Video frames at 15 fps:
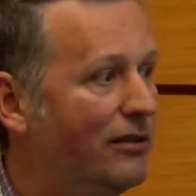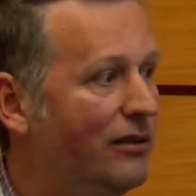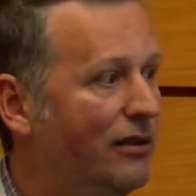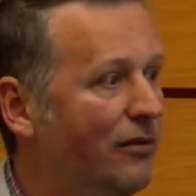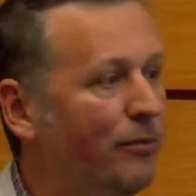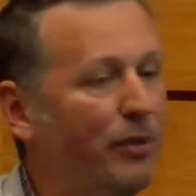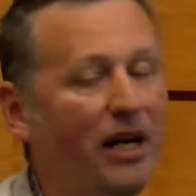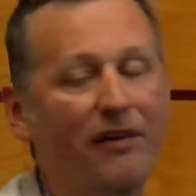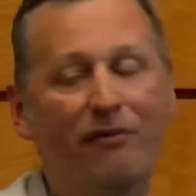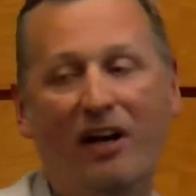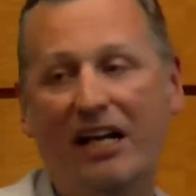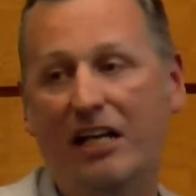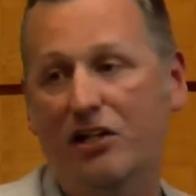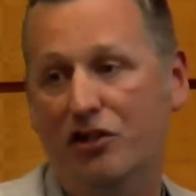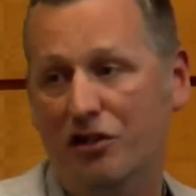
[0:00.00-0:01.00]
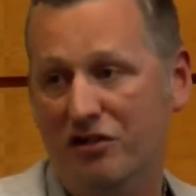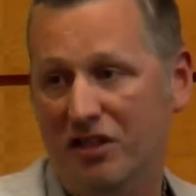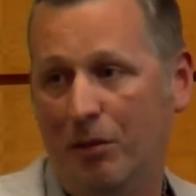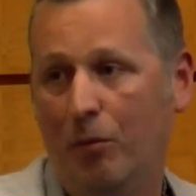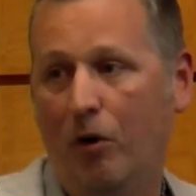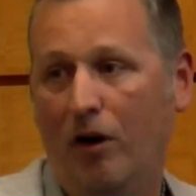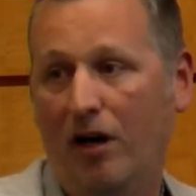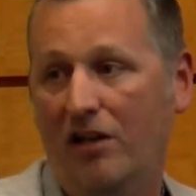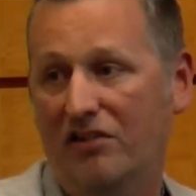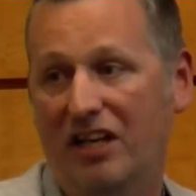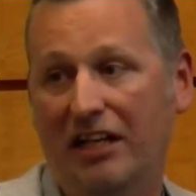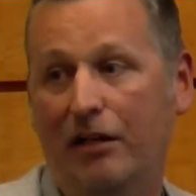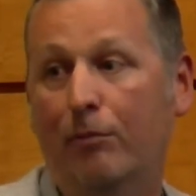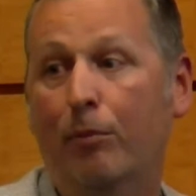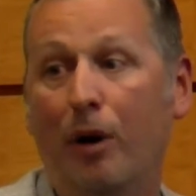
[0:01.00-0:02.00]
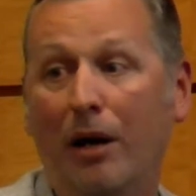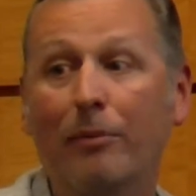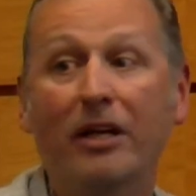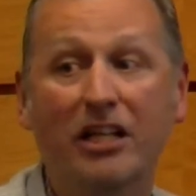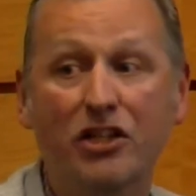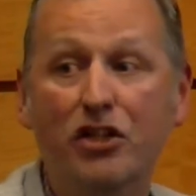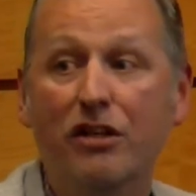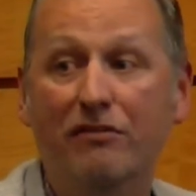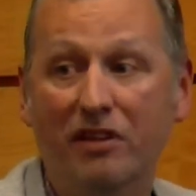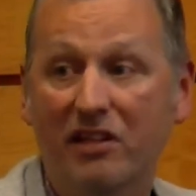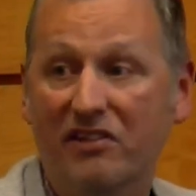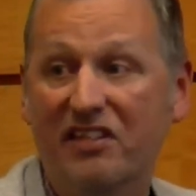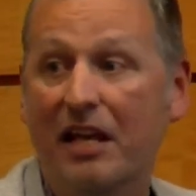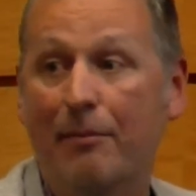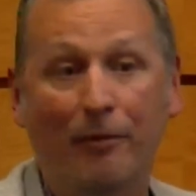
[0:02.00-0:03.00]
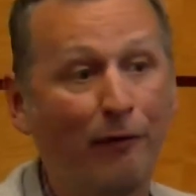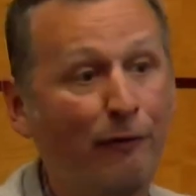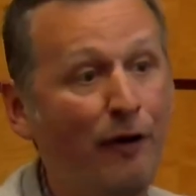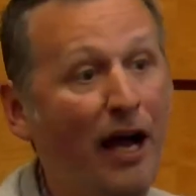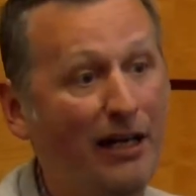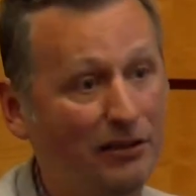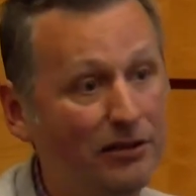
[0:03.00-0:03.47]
But if I hit you somewhere else, I can probably achieve the same effect.